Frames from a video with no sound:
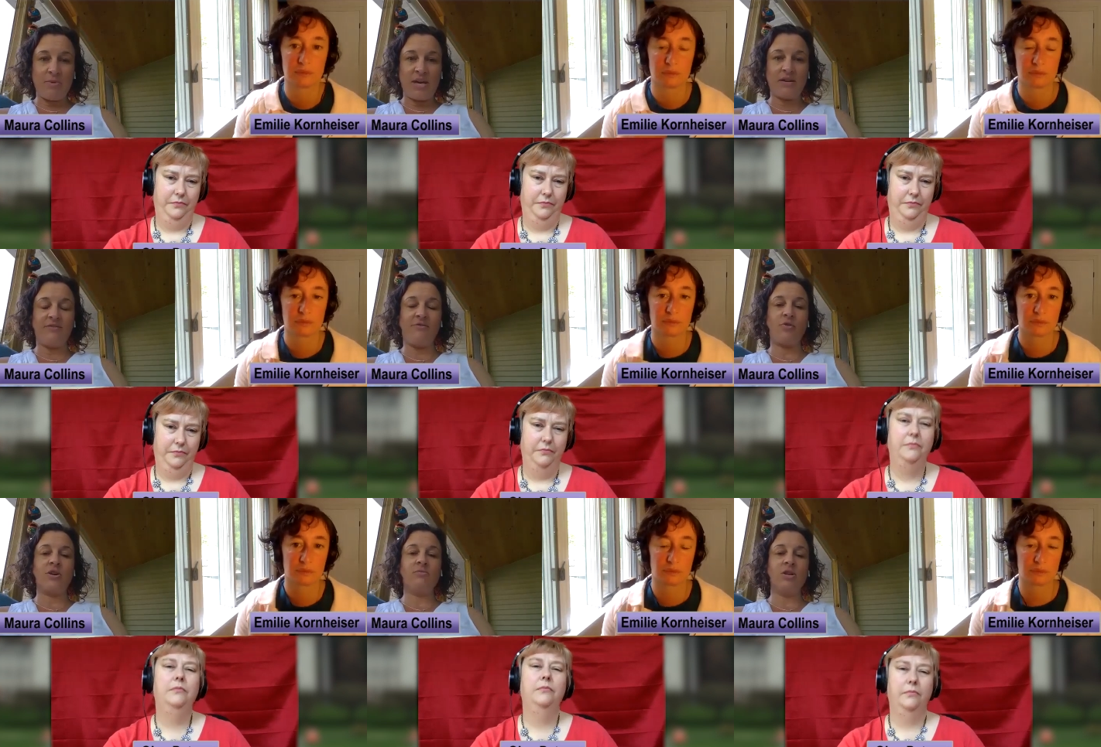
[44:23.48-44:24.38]
Speaker 1: to make it
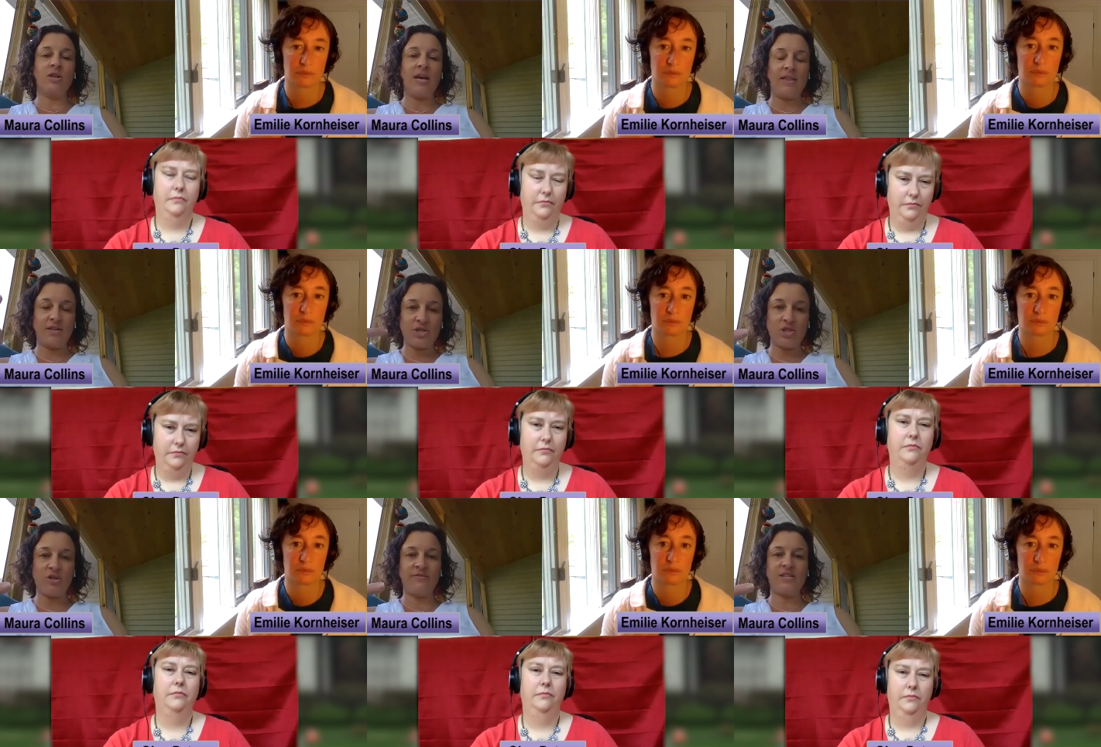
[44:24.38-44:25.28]
affordable and the
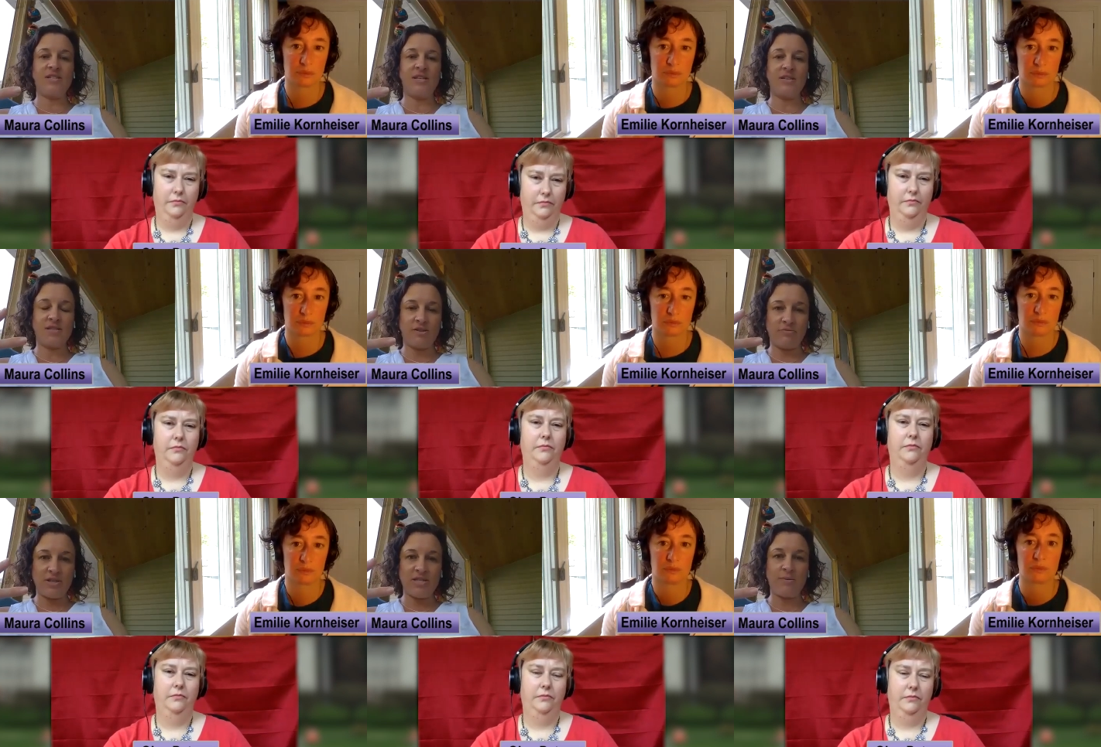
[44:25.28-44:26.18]
services
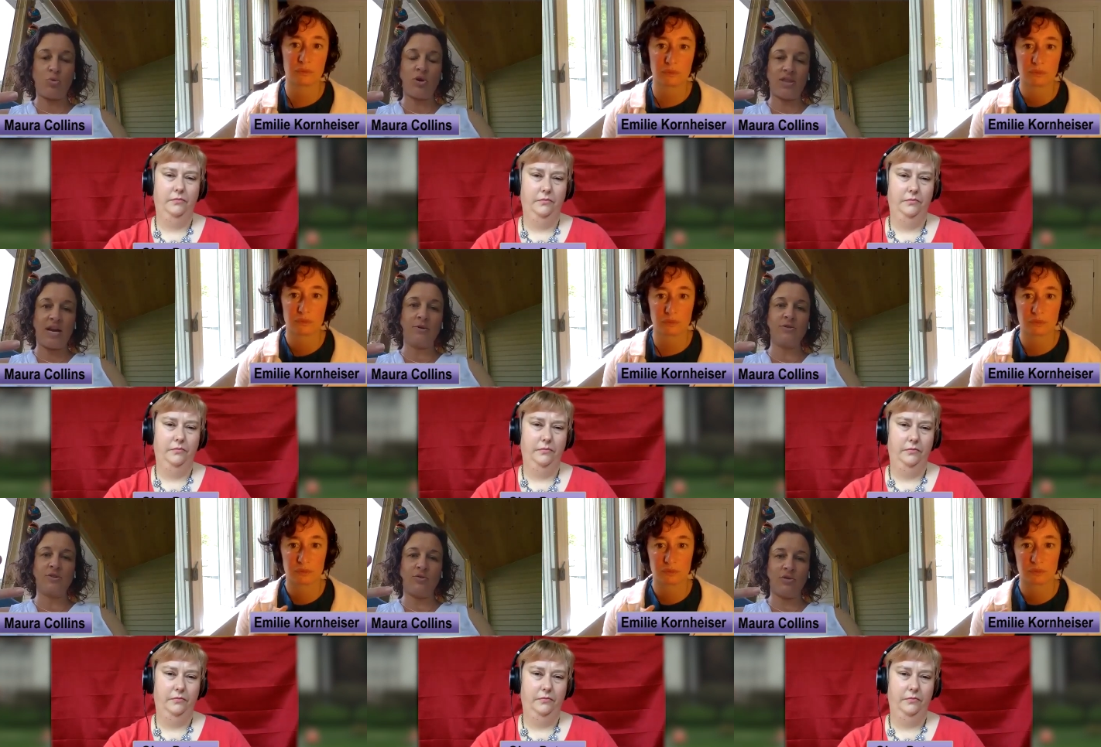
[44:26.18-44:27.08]
to really support the
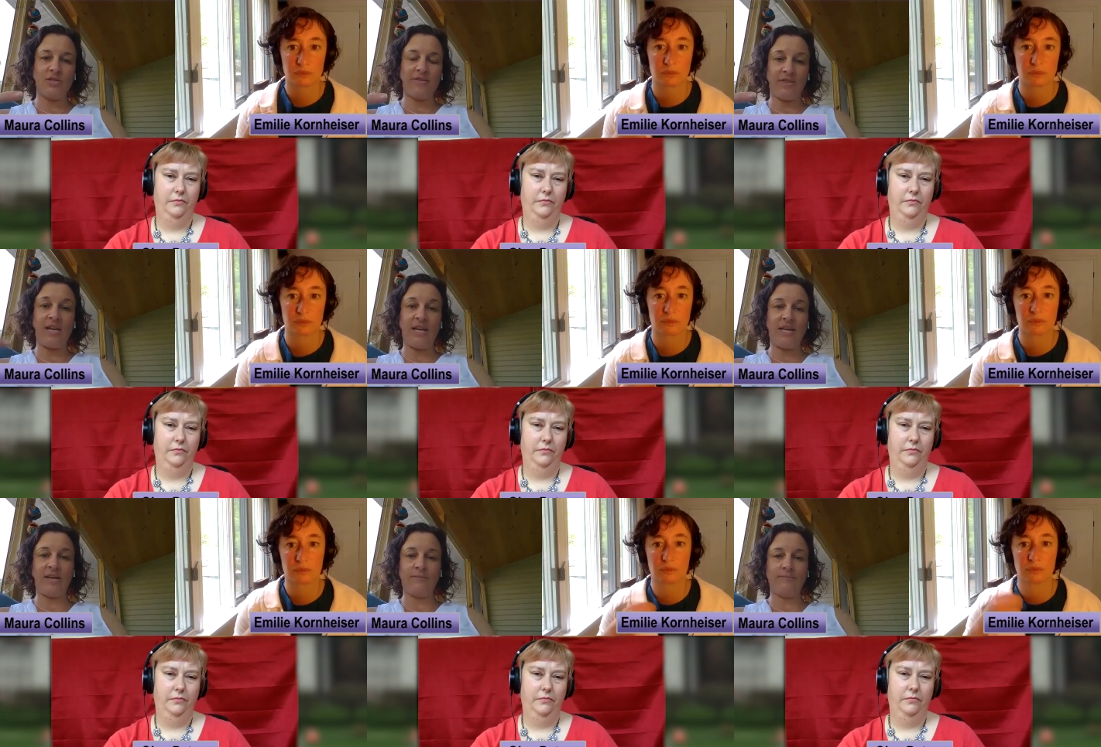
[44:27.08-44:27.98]
households if they
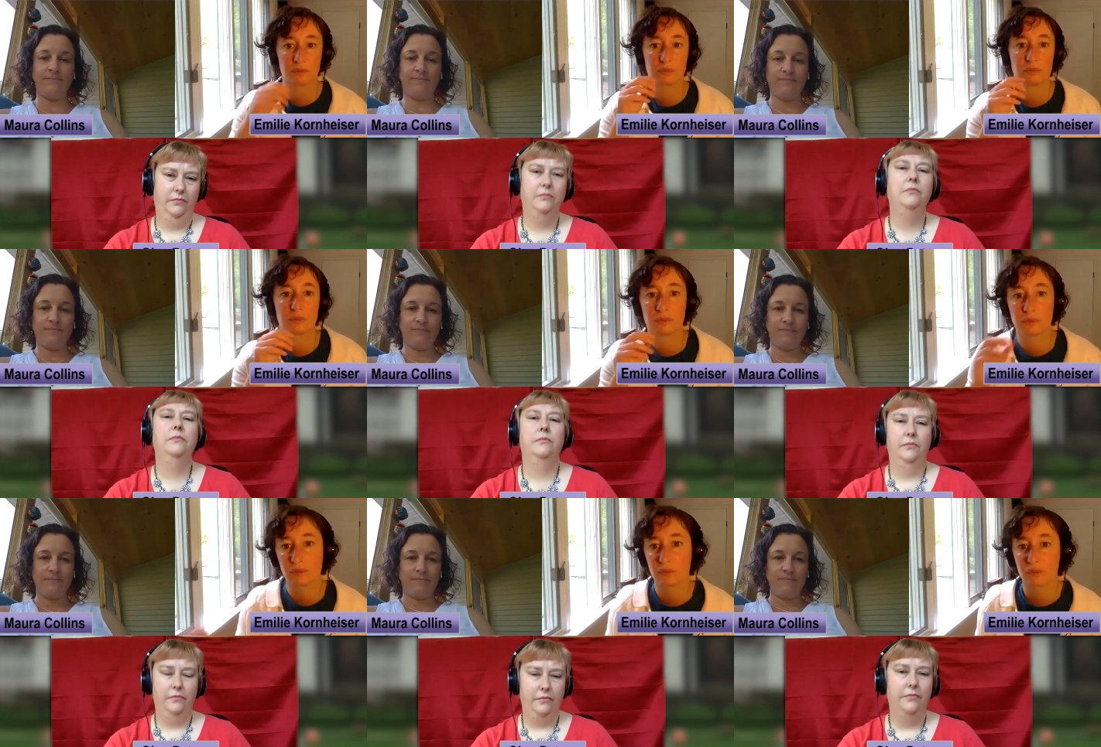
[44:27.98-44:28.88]
need it.
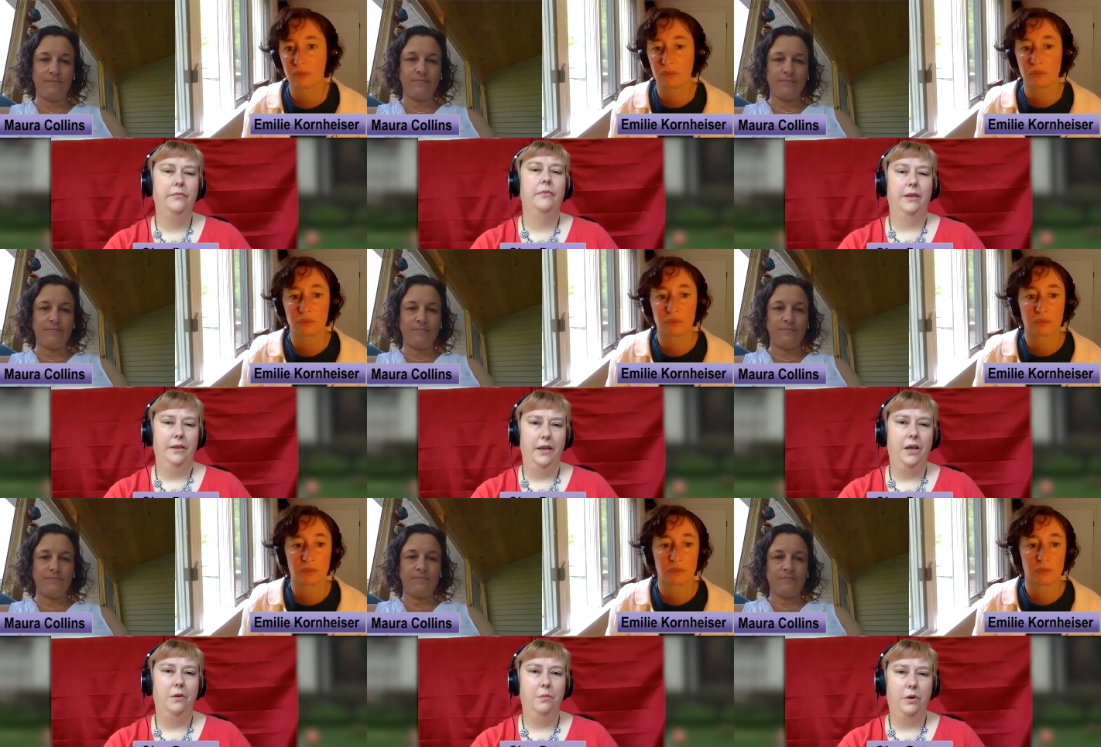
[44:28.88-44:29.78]

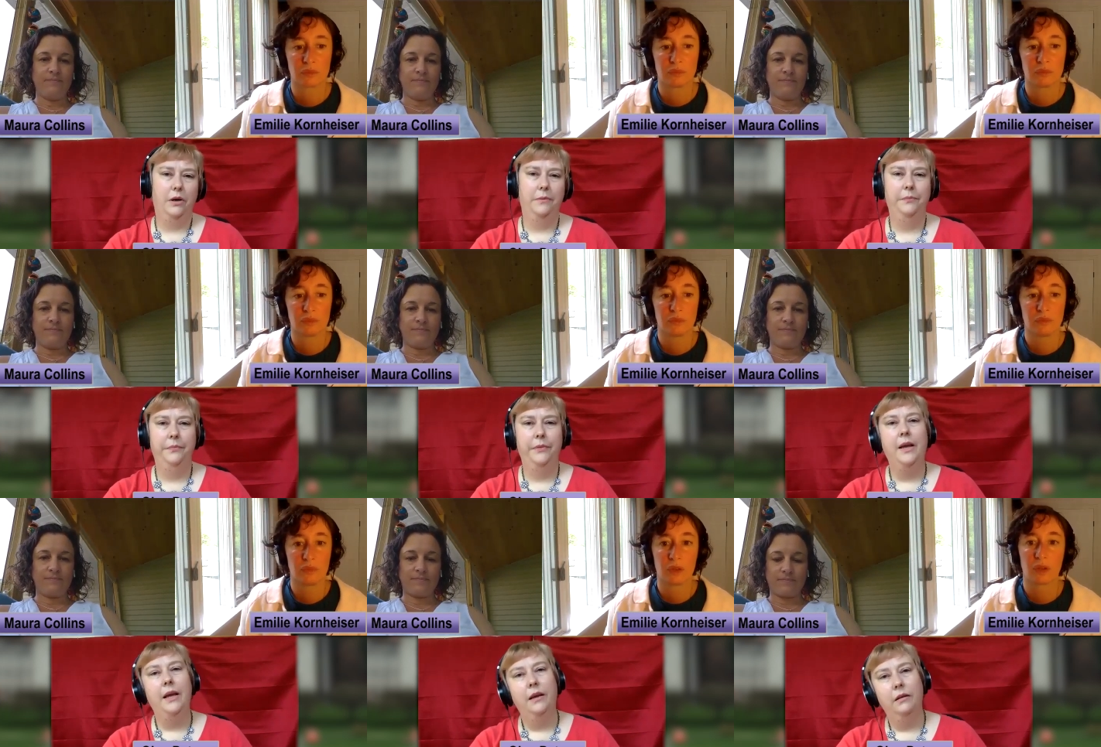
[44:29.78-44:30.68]
Speaker 2: Thank you, Maura.
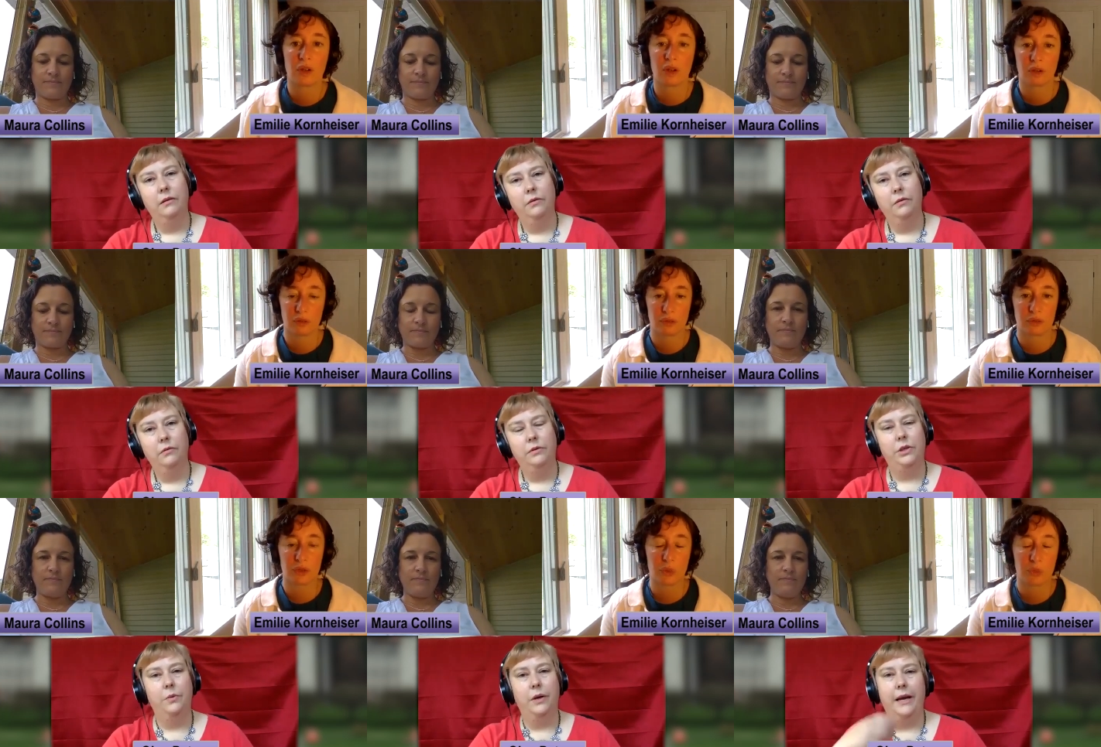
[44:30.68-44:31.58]

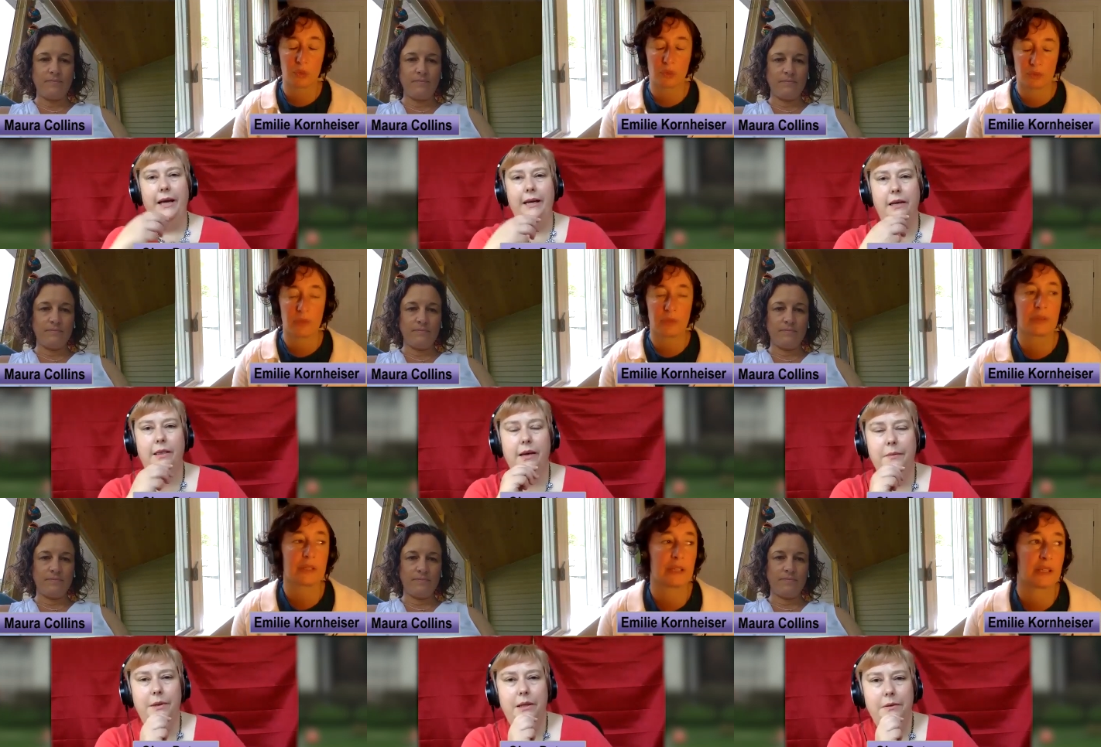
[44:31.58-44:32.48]
Do you so, want to add anything,
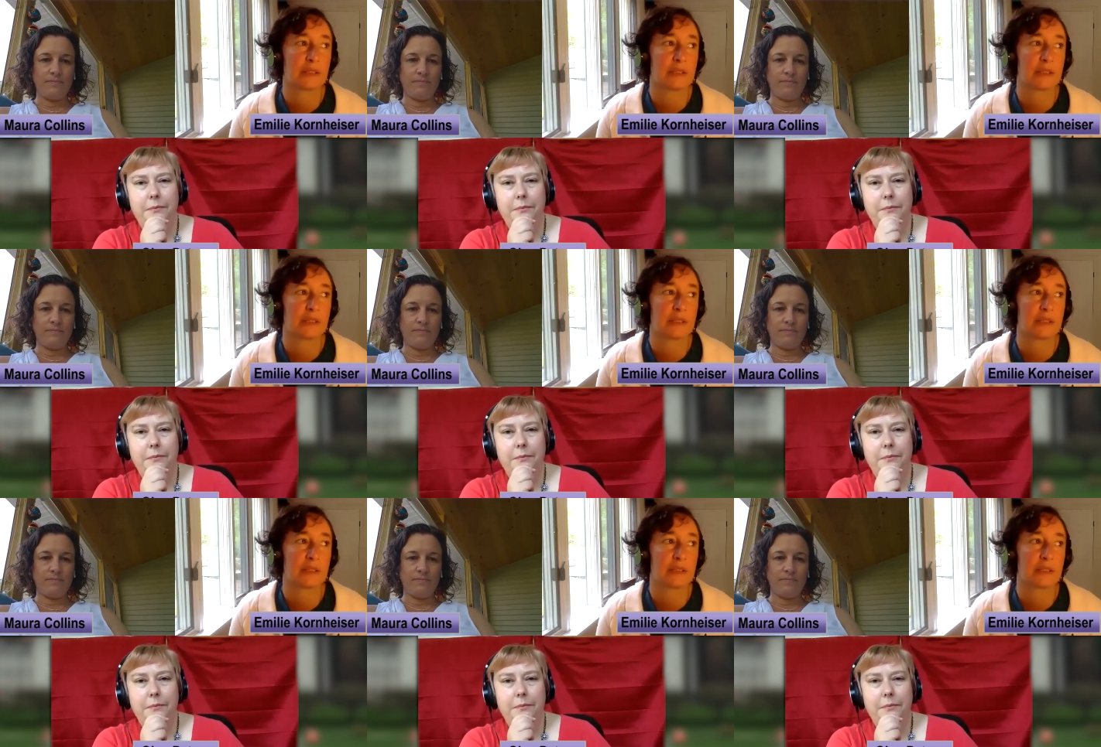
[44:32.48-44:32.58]
Emily?